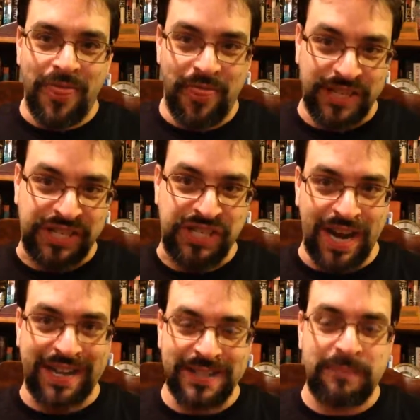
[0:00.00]
the
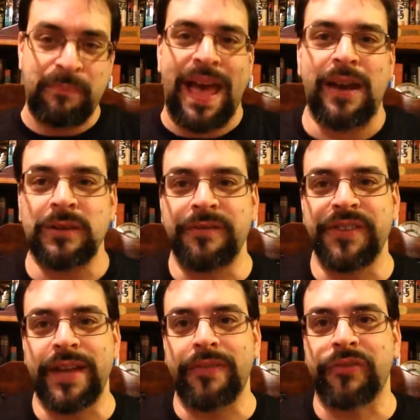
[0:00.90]
second battle of
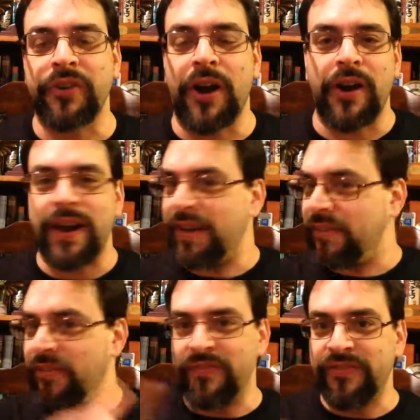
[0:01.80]
the Death Star,
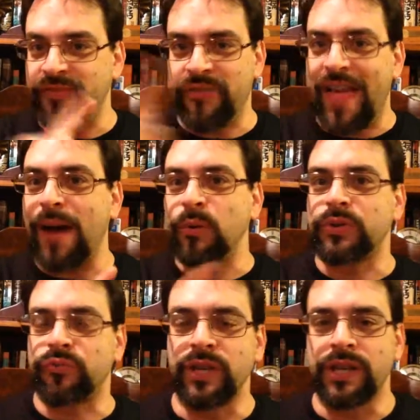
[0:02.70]
and that
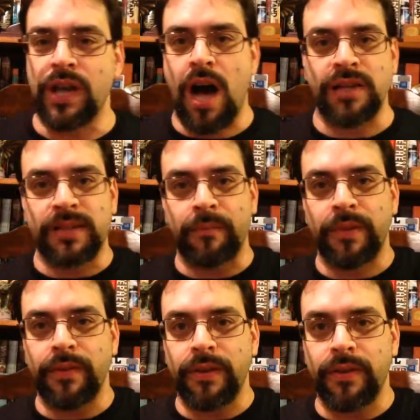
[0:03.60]
was really awesome,
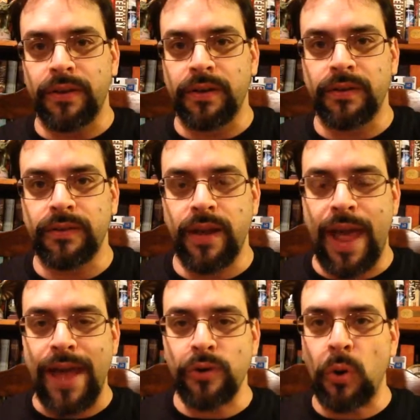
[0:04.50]
the
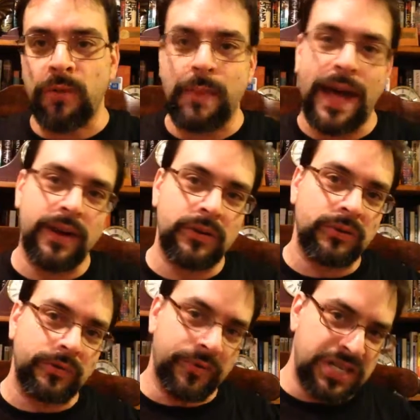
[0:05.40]
Endor
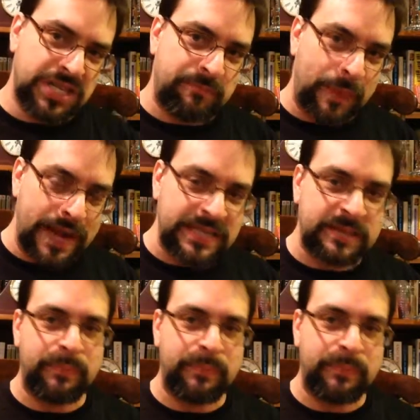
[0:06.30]
battle, the space